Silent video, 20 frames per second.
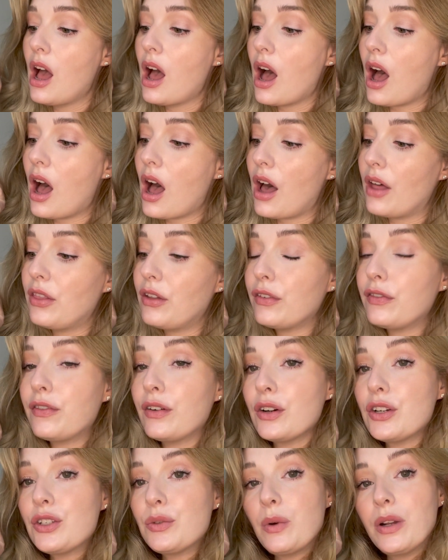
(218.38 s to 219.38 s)
The
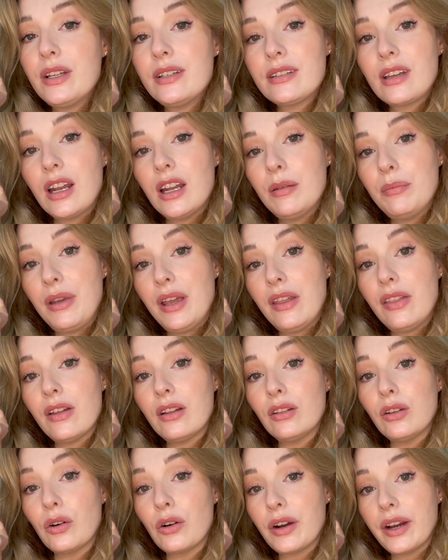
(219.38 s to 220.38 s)
first one is going to be the
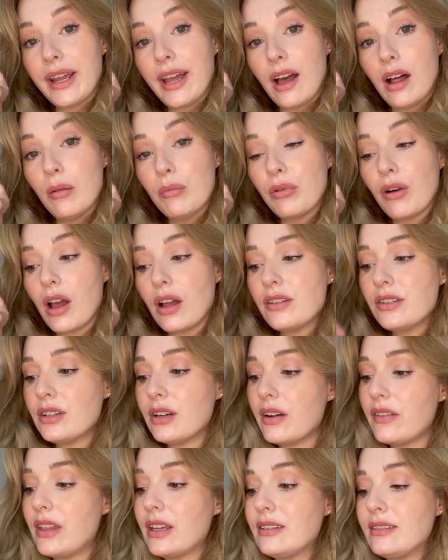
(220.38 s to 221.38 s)
L'Oreal bronzer,
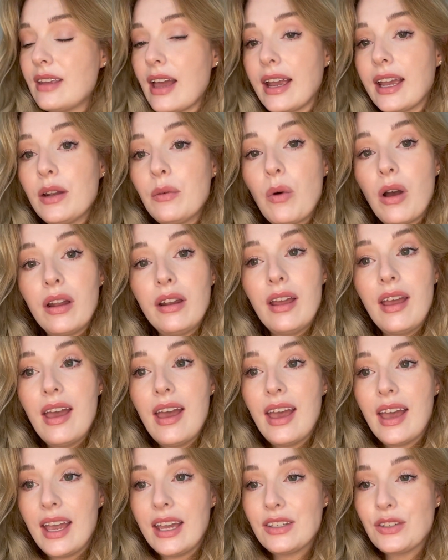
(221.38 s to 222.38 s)
and the second one
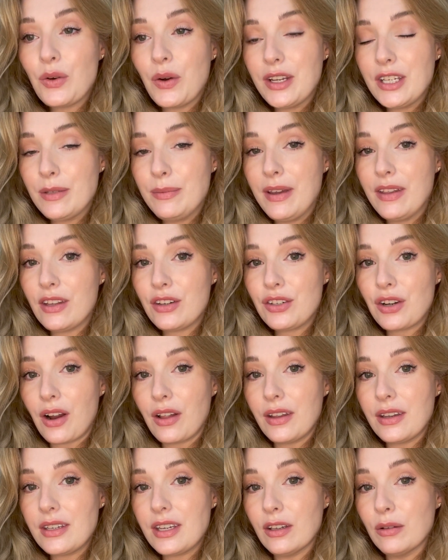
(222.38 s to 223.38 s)
is going to be the
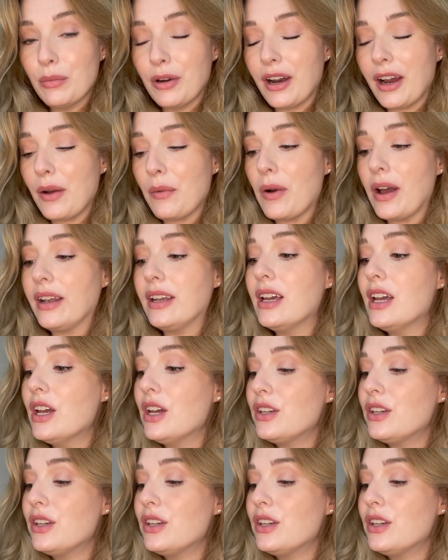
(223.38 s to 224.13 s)
Charlotte Tilbury one.